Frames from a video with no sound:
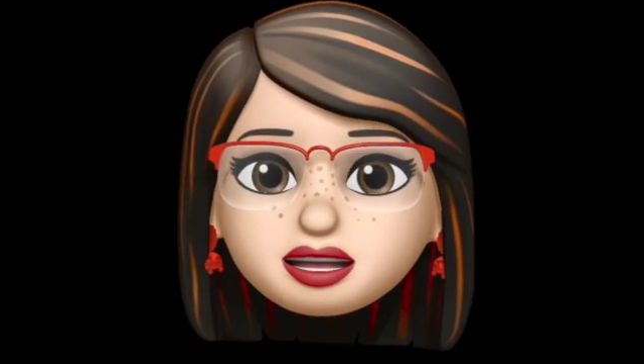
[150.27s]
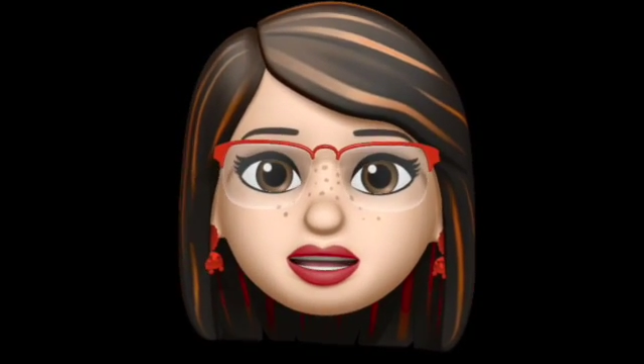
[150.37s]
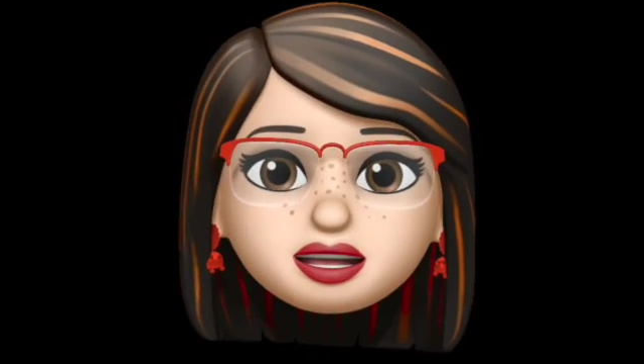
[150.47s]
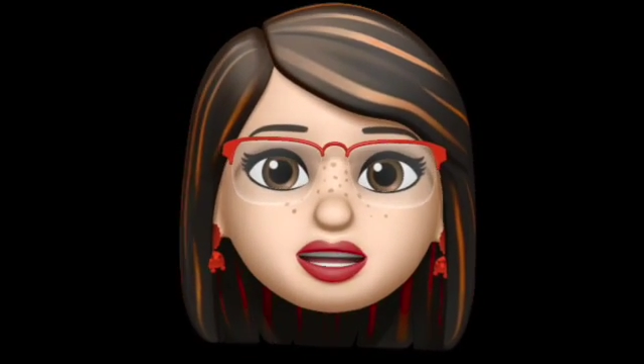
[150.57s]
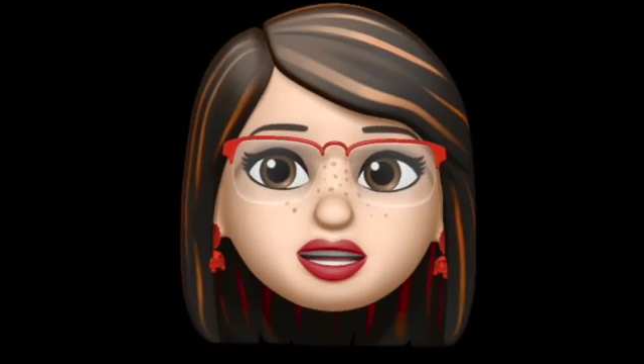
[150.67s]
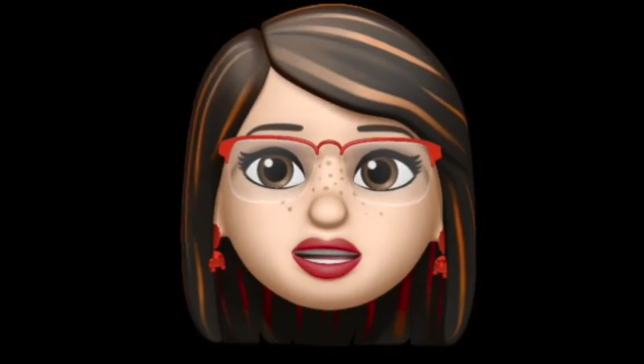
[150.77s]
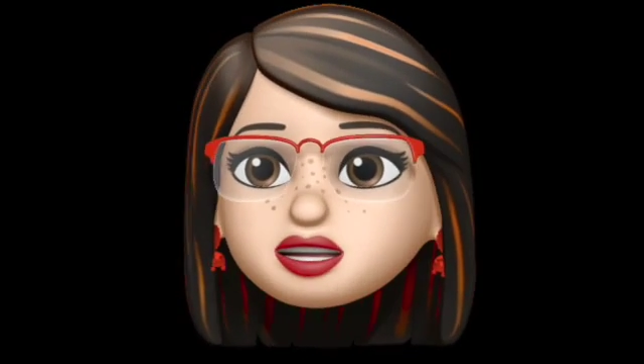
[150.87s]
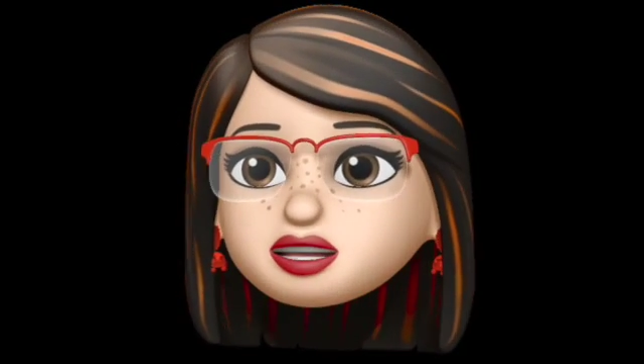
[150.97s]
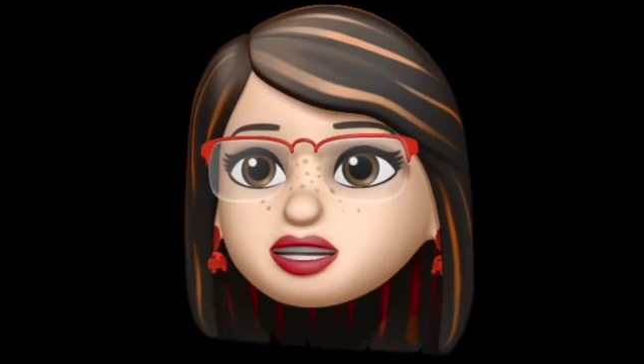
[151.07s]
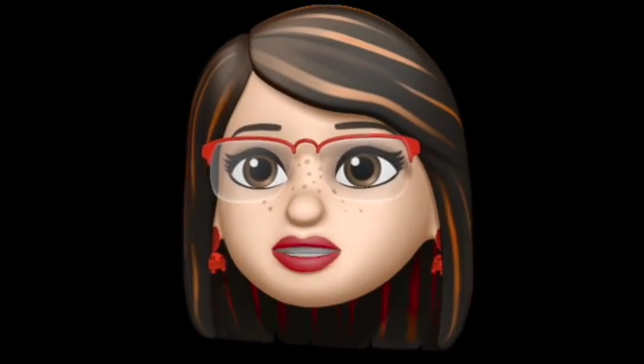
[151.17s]
he just
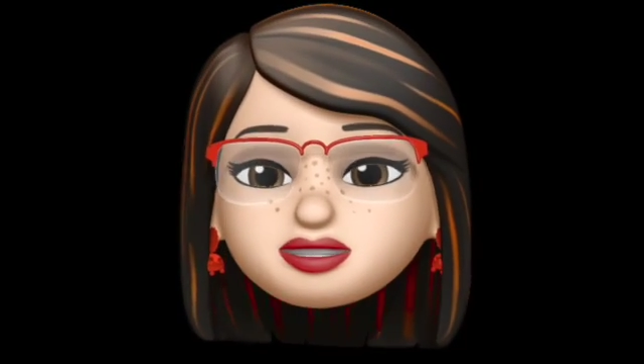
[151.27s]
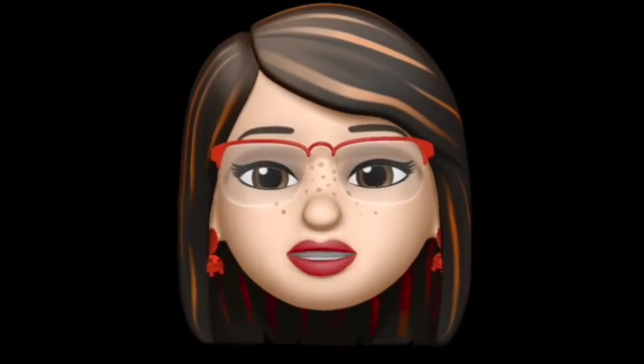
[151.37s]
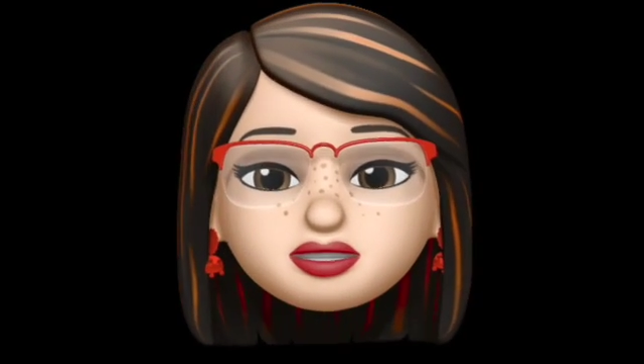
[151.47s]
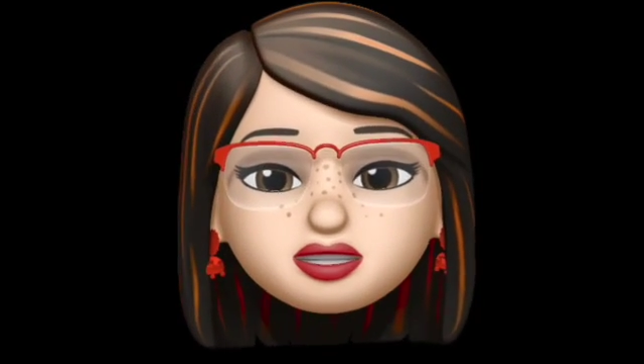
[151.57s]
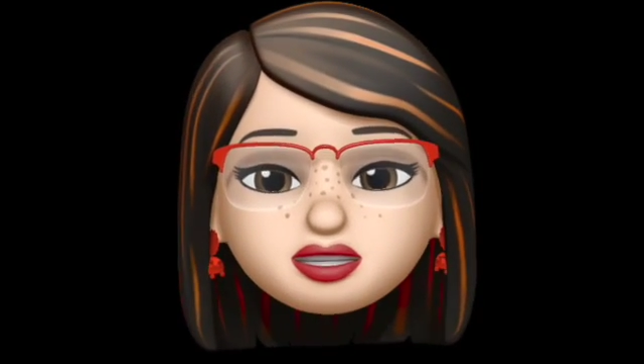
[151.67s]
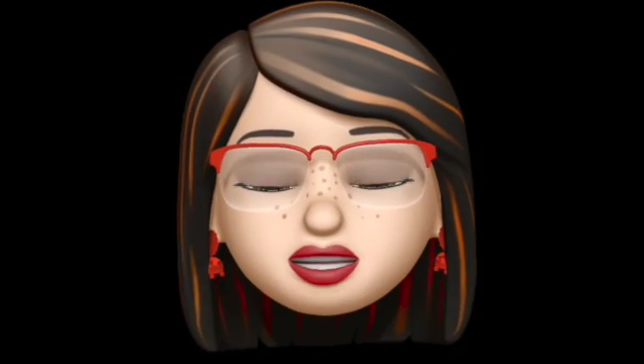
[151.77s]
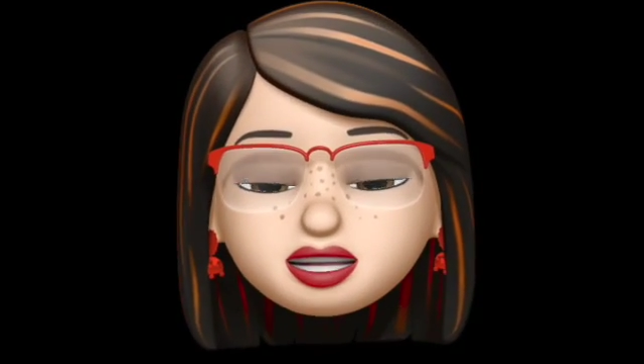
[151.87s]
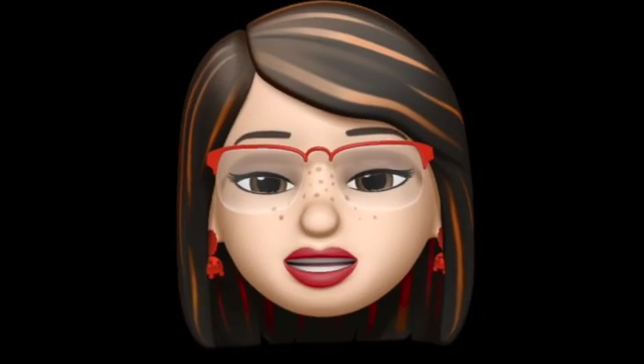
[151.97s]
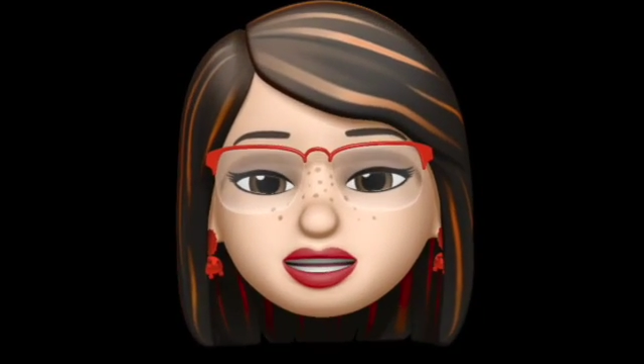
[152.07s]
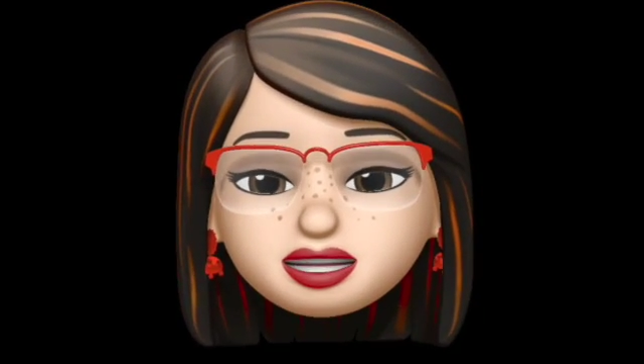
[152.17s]
needed a few good
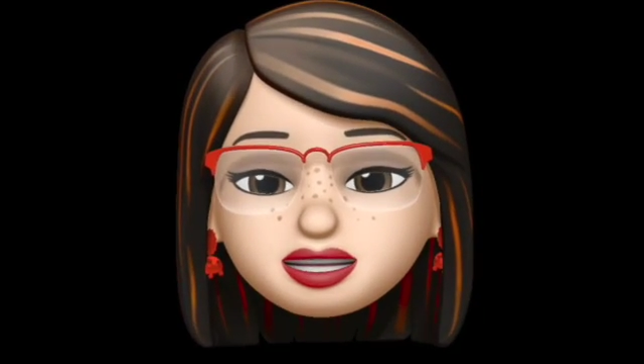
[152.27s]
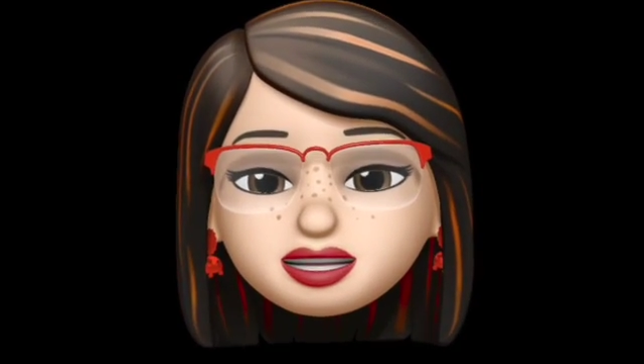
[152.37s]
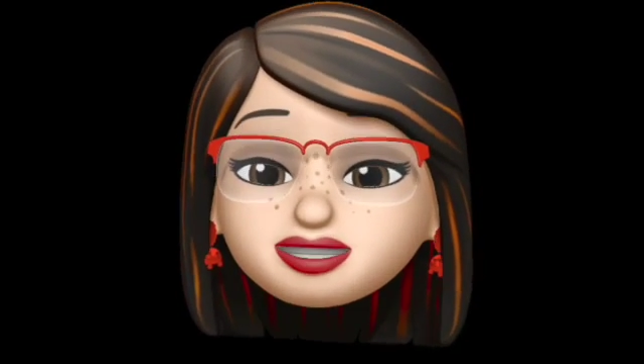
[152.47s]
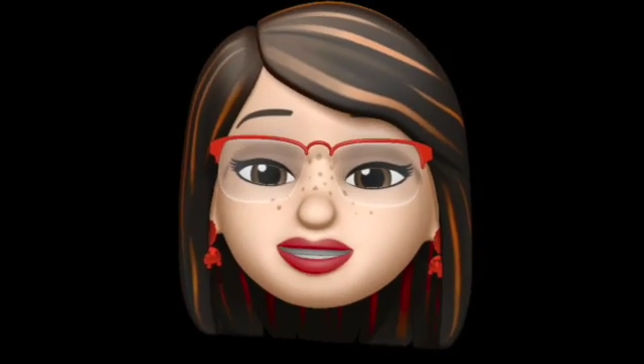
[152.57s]
things.